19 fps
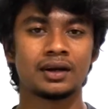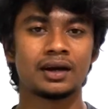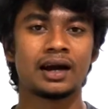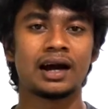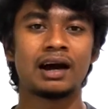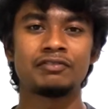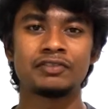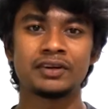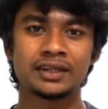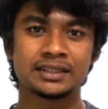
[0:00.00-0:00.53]

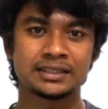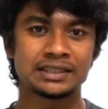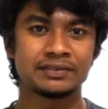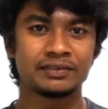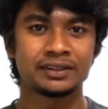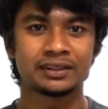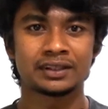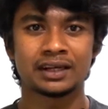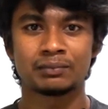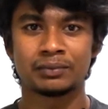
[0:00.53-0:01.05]
After
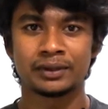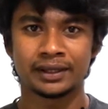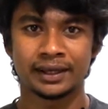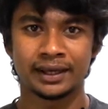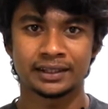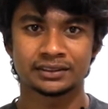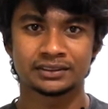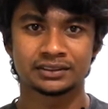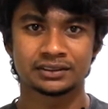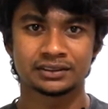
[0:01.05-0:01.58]
receiving the
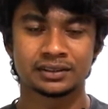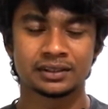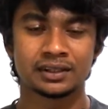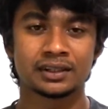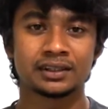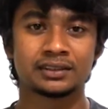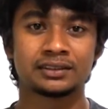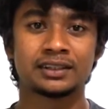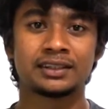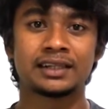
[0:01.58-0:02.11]
application,
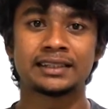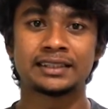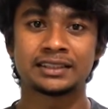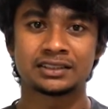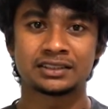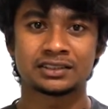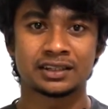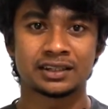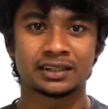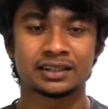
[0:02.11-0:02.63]
the
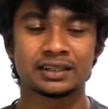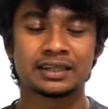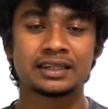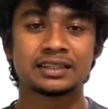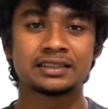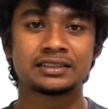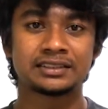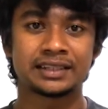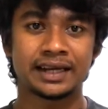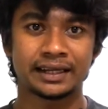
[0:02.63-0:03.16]
registrar
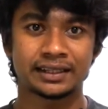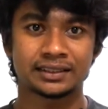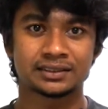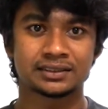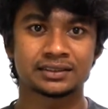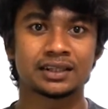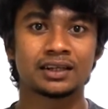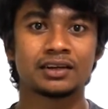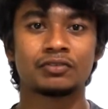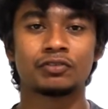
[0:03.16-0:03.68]
checks
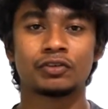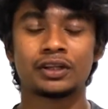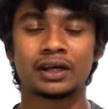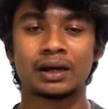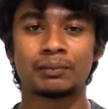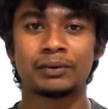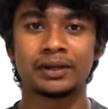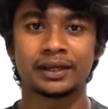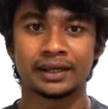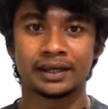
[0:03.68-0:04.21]
for the
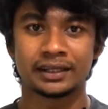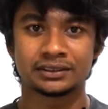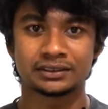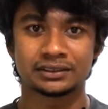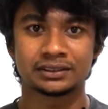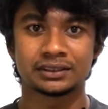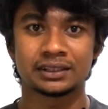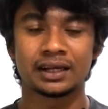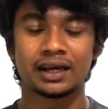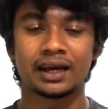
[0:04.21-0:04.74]

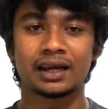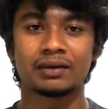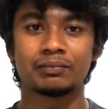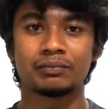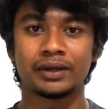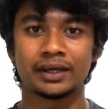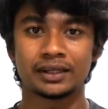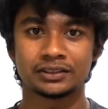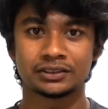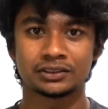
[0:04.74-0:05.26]
application and
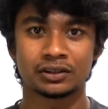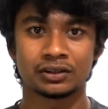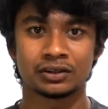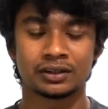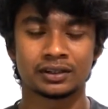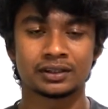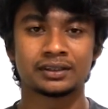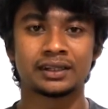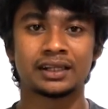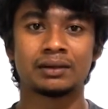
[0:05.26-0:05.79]
makes sure
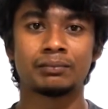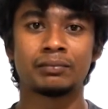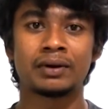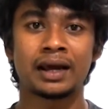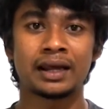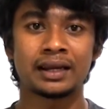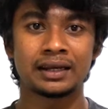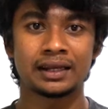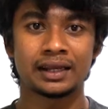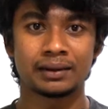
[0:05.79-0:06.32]
that the
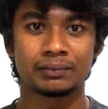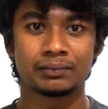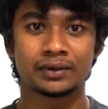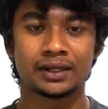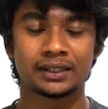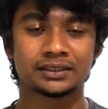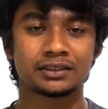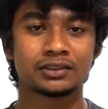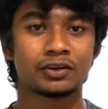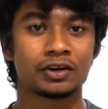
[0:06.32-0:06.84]
brand name
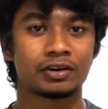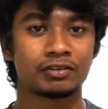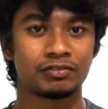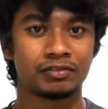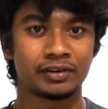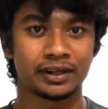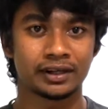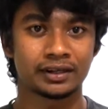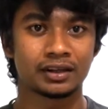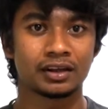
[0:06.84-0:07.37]
doesn't
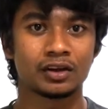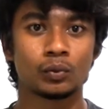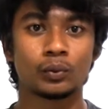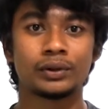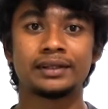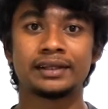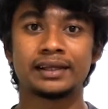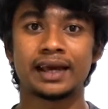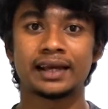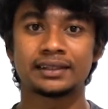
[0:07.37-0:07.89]
conflict
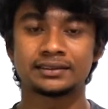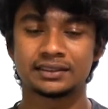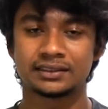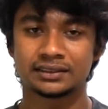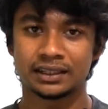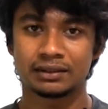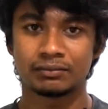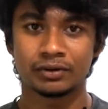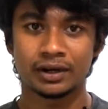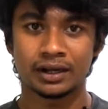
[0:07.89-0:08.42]
with the
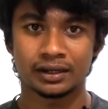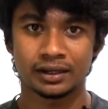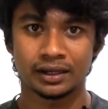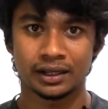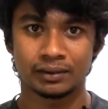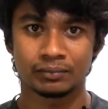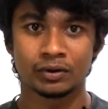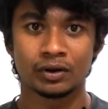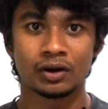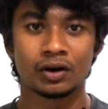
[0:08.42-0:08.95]
existing brand
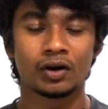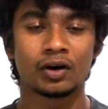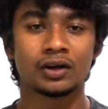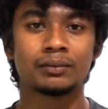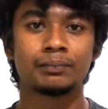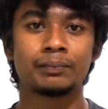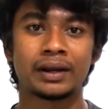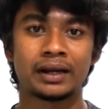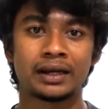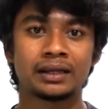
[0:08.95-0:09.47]
name or the
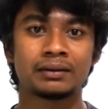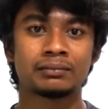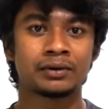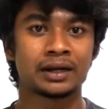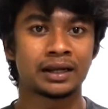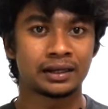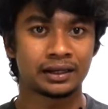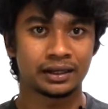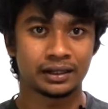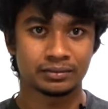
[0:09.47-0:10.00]
pending
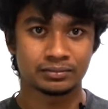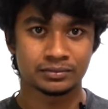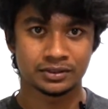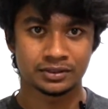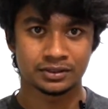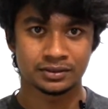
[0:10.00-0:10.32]
brand name.